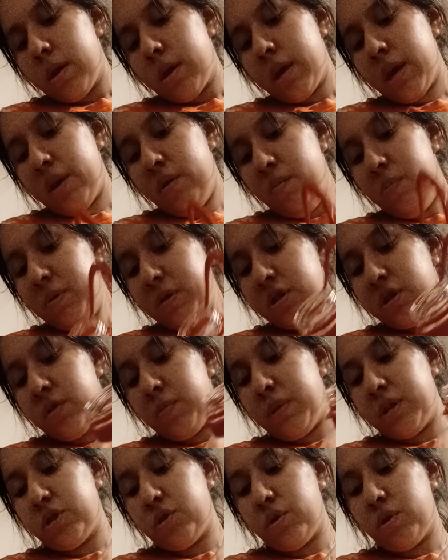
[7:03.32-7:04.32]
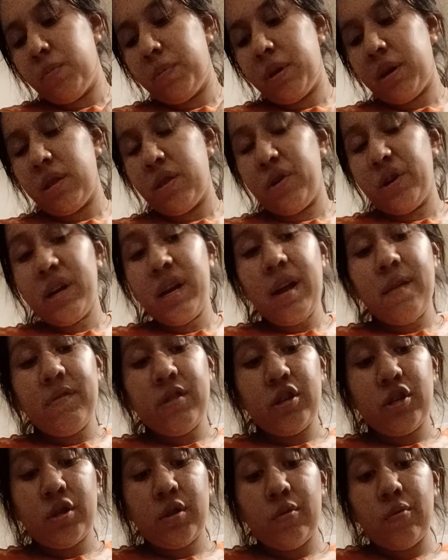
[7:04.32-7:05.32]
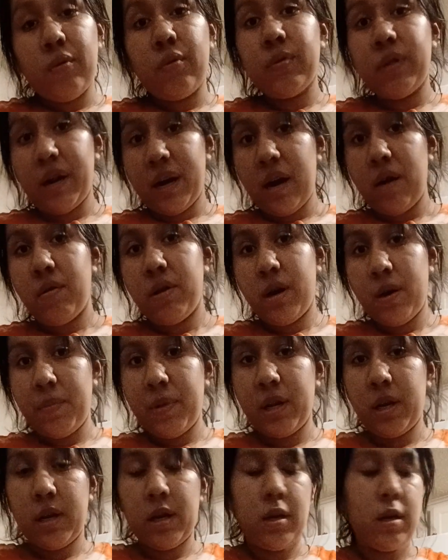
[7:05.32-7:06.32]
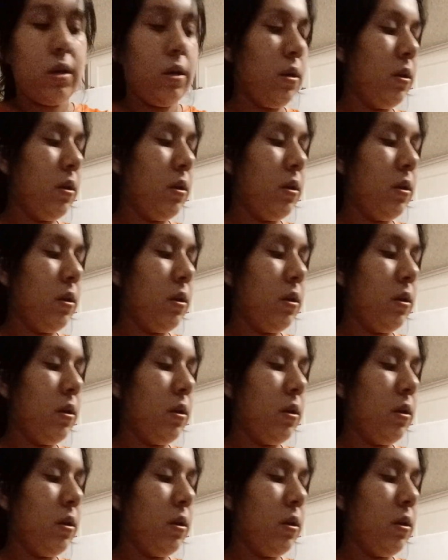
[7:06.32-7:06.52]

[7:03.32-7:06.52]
yeah, don't put too much oil because you're gonna have to throw that out in a minute.